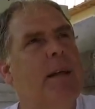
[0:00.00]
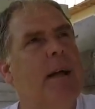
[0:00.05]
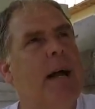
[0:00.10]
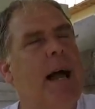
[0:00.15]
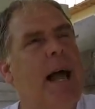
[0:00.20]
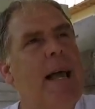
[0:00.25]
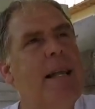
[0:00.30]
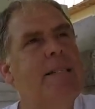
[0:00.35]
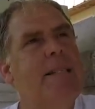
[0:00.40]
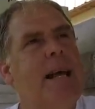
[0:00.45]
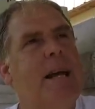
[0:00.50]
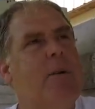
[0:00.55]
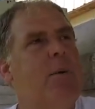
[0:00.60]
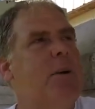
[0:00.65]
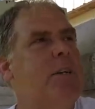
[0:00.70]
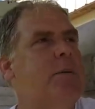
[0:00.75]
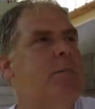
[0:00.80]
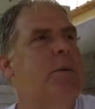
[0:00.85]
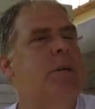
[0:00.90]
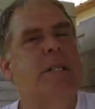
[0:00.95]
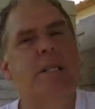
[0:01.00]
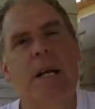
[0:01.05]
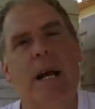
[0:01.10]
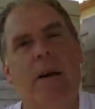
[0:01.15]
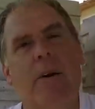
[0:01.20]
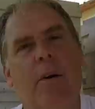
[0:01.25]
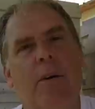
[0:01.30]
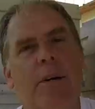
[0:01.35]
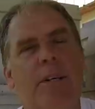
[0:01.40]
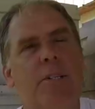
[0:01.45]
I asked that question because
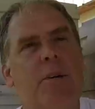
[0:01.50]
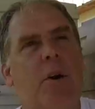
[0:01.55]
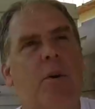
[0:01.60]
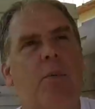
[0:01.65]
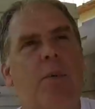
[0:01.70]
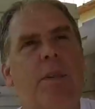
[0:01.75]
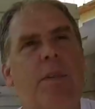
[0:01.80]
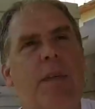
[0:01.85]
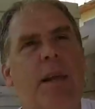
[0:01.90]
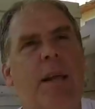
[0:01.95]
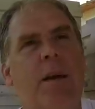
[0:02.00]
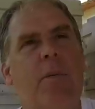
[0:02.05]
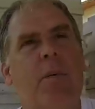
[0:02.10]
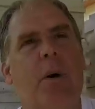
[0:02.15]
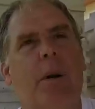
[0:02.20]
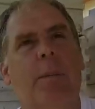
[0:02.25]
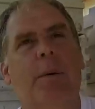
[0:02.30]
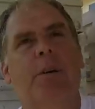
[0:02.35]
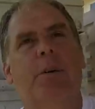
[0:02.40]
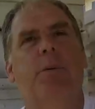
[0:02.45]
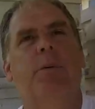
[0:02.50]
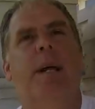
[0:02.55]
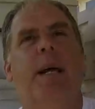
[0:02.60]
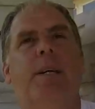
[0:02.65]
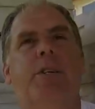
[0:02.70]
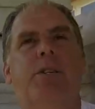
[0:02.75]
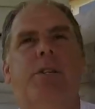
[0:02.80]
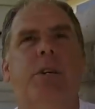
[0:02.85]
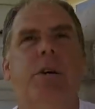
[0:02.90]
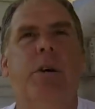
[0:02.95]
I'd already started rethinking what I'm going to do
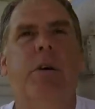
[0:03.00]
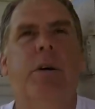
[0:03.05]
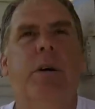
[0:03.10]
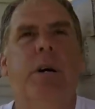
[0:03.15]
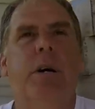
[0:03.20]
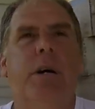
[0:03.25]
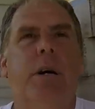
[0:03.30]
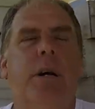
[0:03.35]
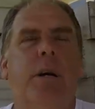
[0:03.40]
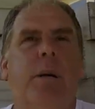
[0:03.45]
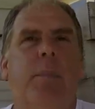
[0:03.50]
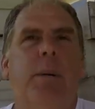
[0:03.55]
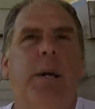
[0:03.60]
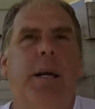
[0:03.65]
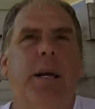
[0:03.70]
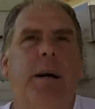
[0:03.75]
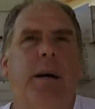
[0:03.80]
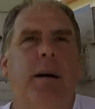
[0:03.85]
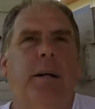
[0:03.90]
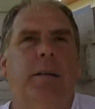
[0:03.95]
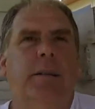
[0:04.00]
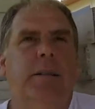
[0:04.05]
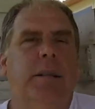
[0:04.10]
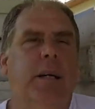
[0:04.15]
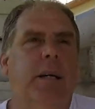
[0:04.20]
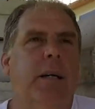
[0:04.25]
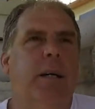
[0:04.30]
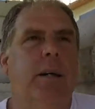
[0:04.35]
next year, because